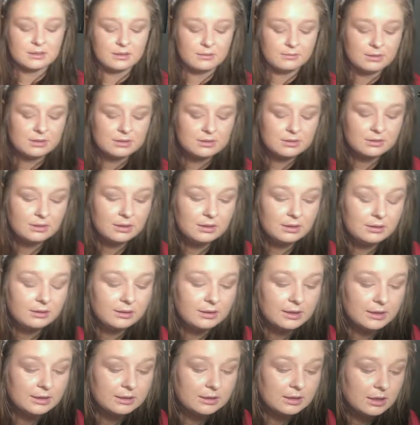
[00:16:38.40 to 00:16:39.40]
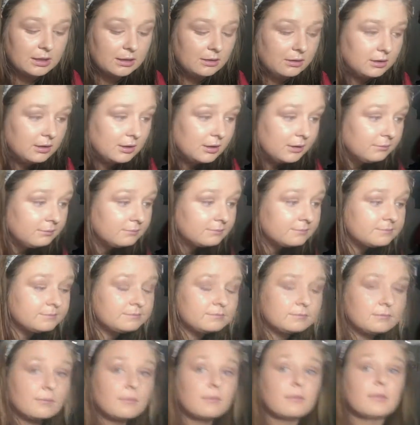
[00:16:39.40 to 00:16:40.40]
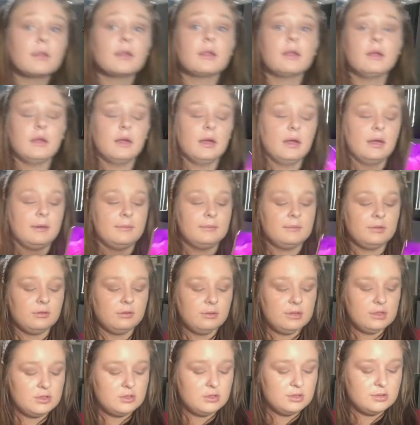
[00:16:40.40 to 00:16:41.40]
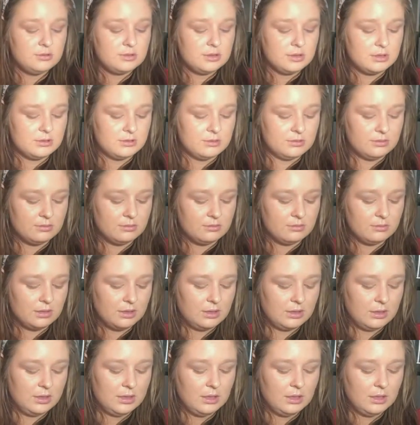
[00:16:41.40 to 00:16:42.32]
now I'm going to do the lid color. I'm going to do